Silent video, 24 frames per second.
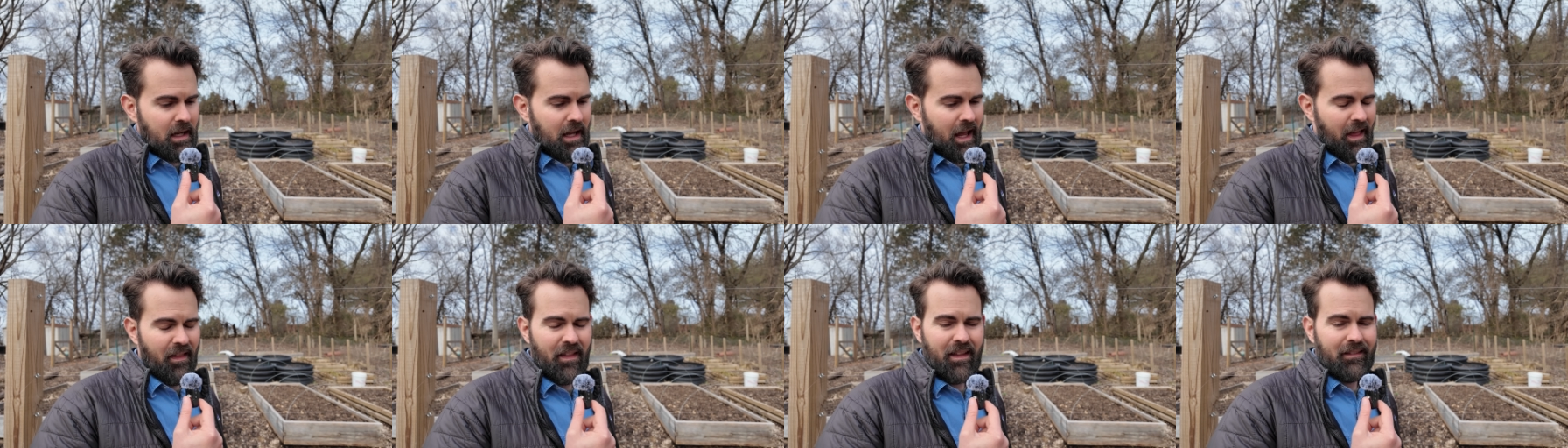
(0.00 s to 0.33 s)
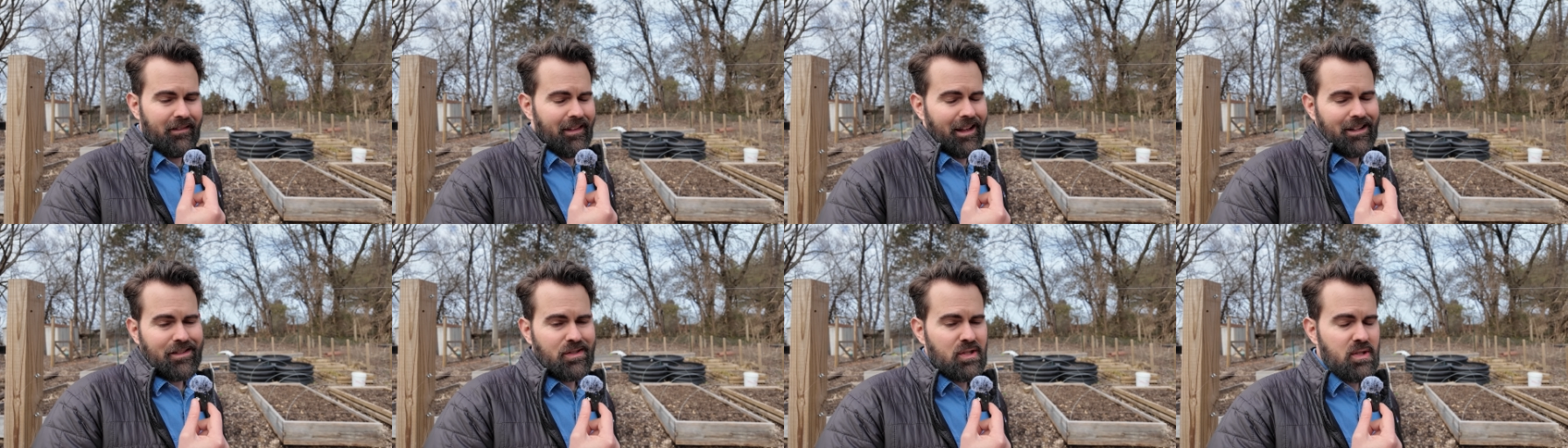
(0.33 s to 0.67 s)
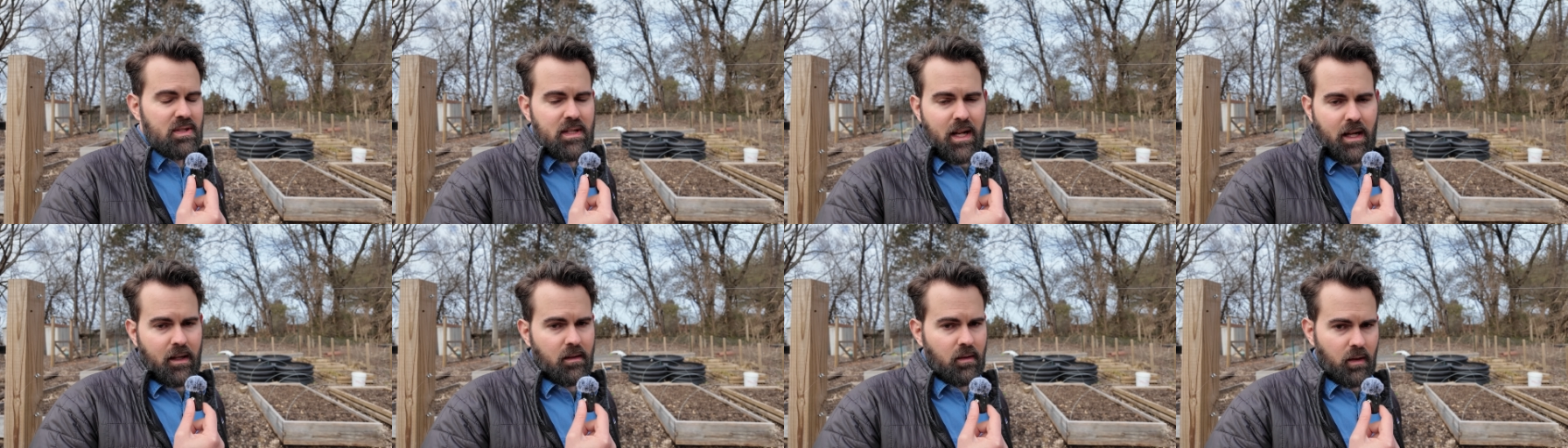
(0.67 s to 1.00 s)
And then that's
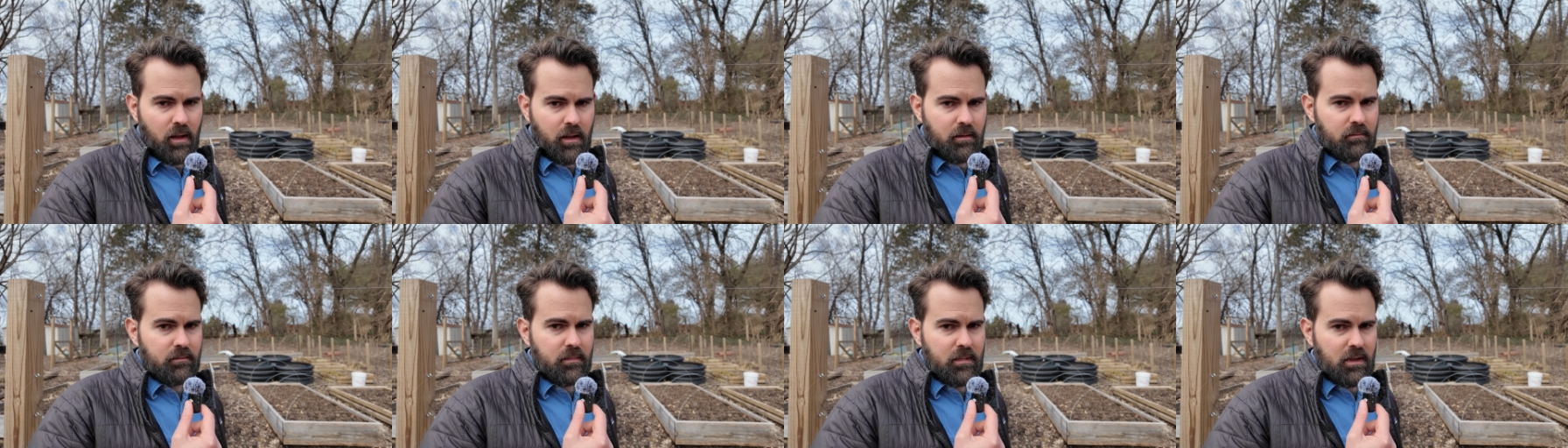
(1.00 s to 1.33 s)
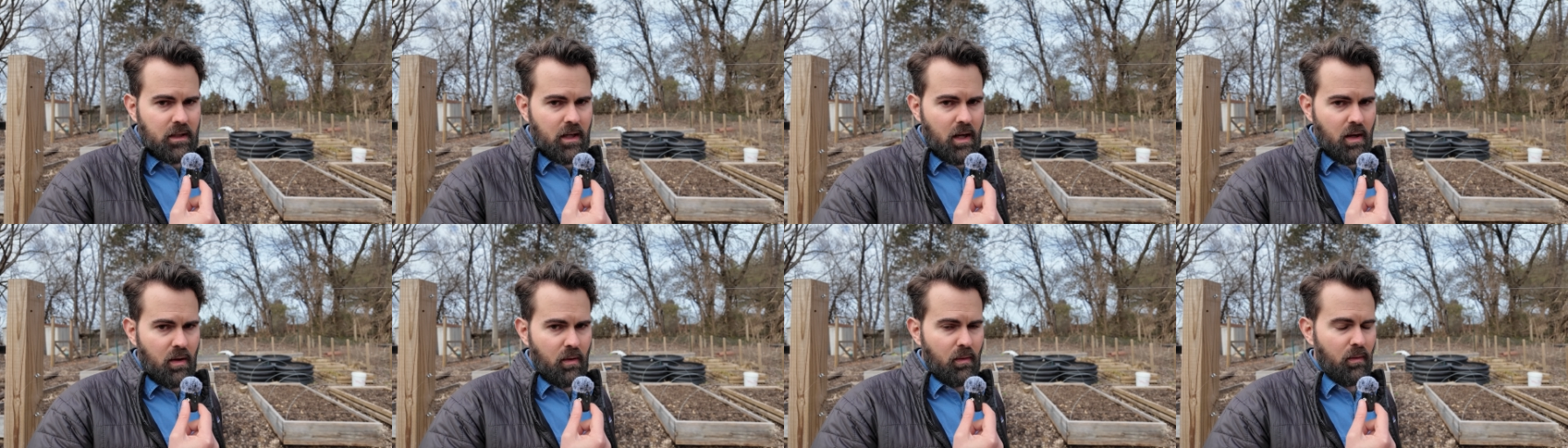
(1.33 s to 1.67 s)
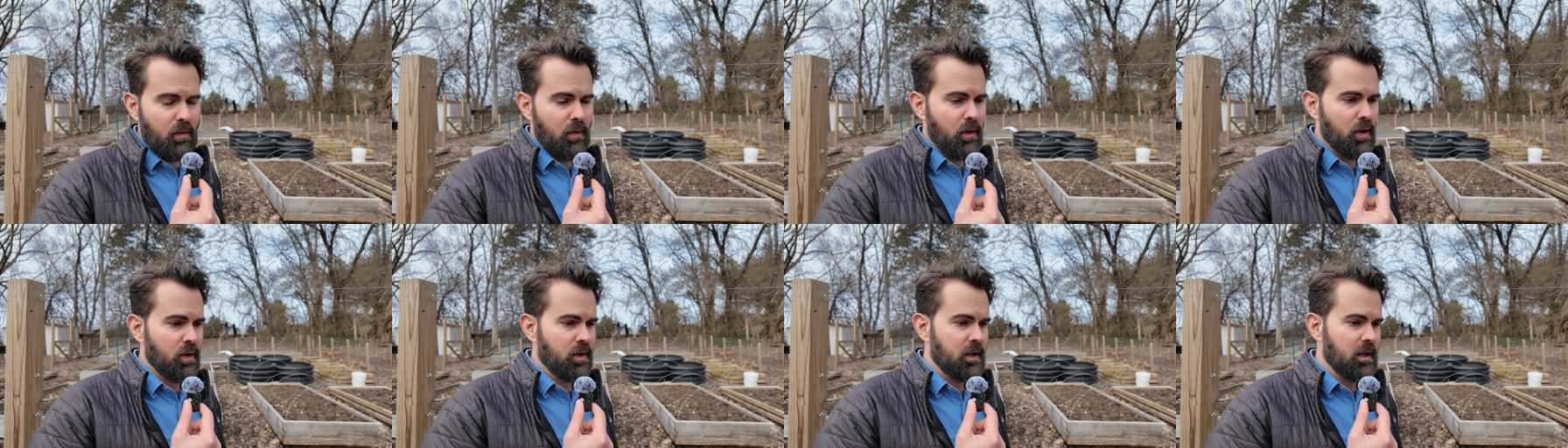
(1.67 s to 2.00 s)
just not good.
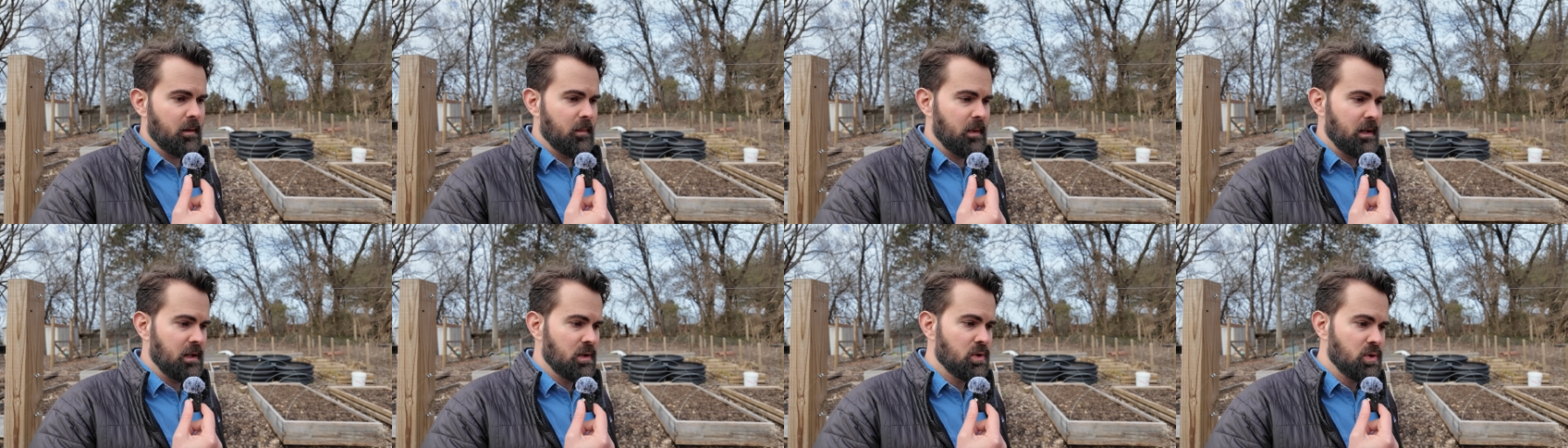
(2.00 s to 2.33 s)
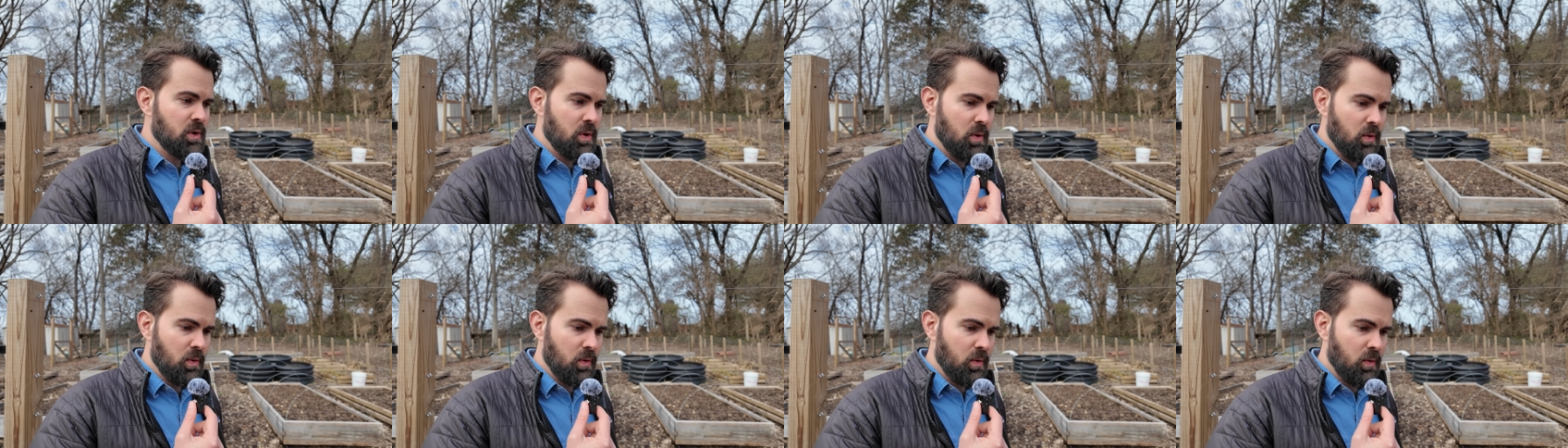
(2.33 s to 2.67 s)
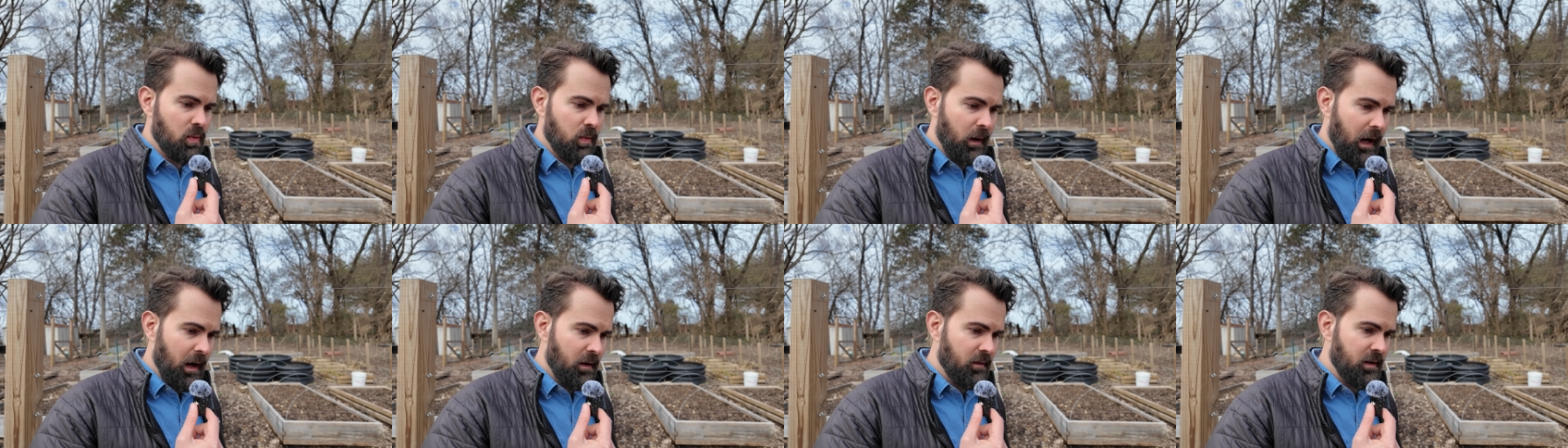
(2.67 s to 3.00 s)
They're going to be too
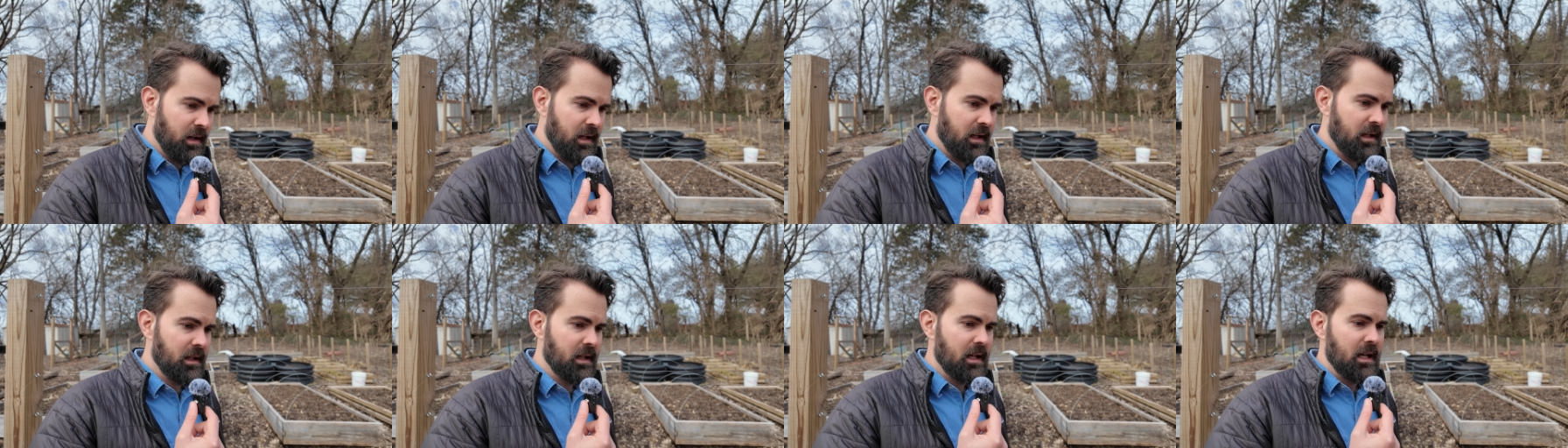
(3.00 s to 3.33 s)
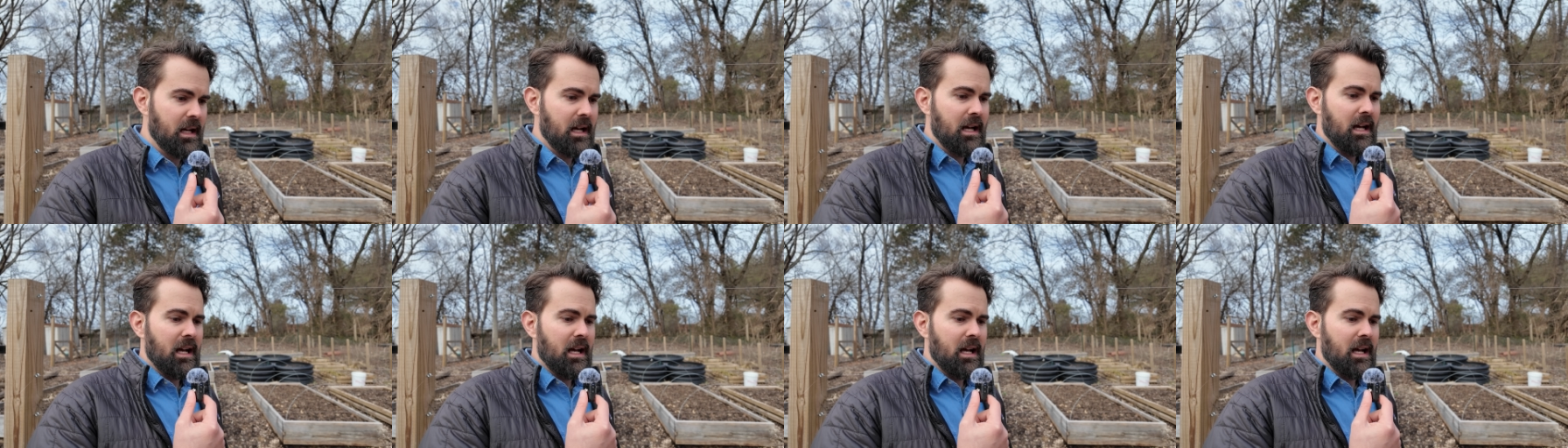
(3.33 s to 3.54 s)
crowded.